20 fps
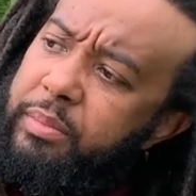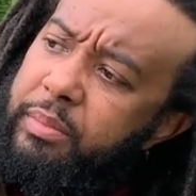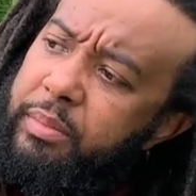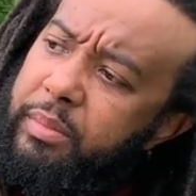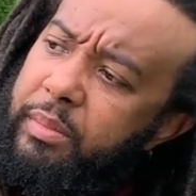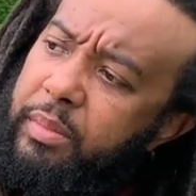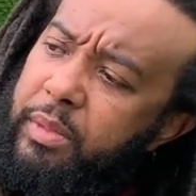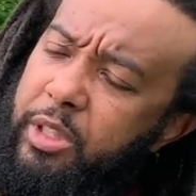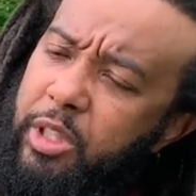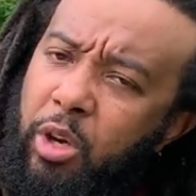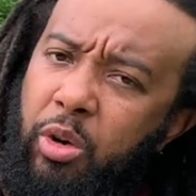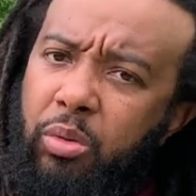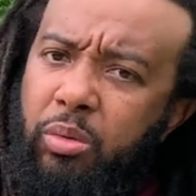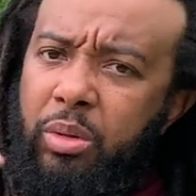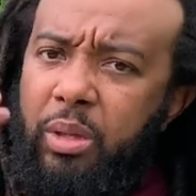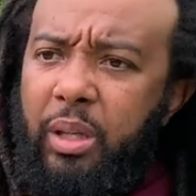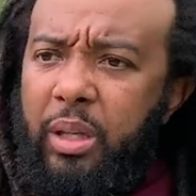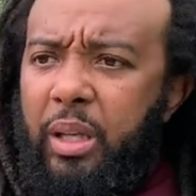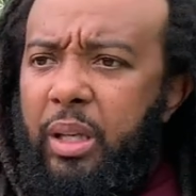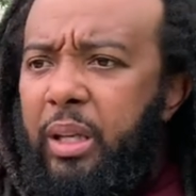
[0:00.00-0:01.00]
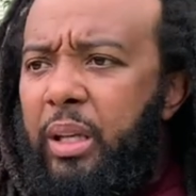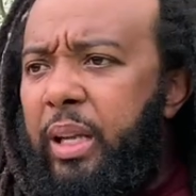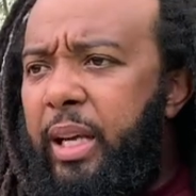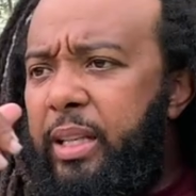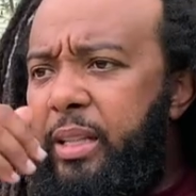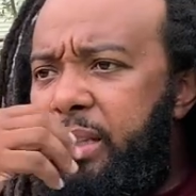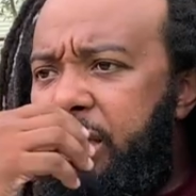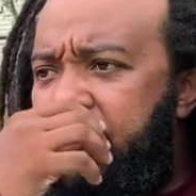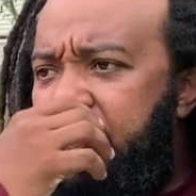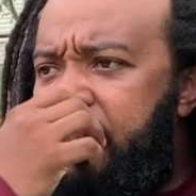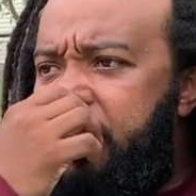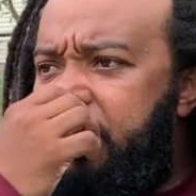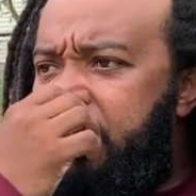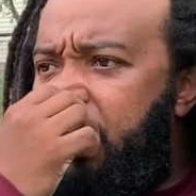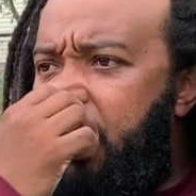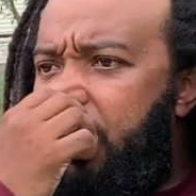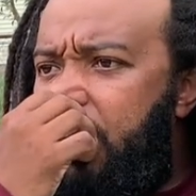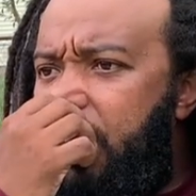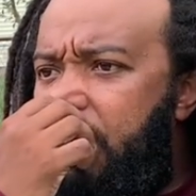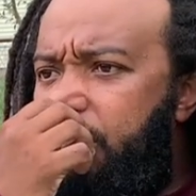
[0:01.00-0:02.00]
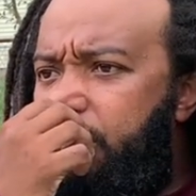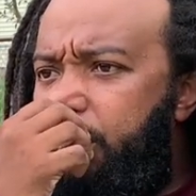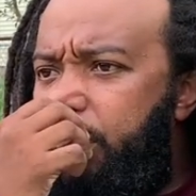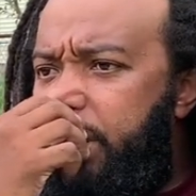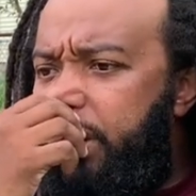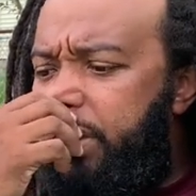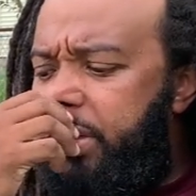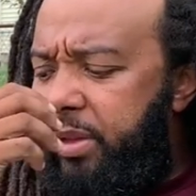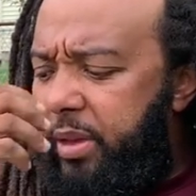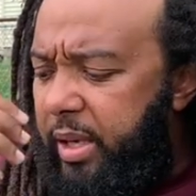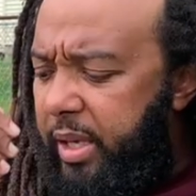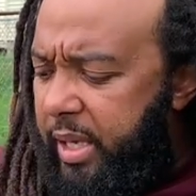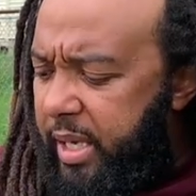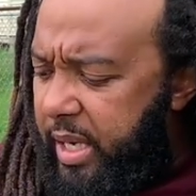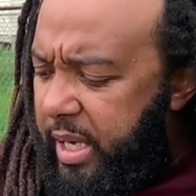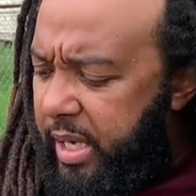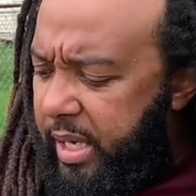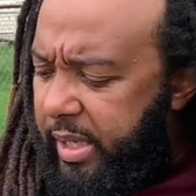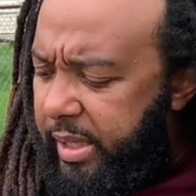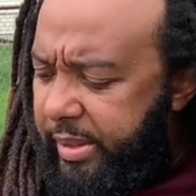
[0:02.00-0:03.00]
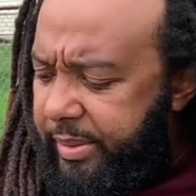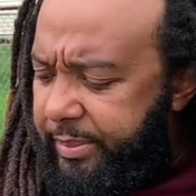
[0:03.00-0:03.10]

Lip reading: So let's start off with the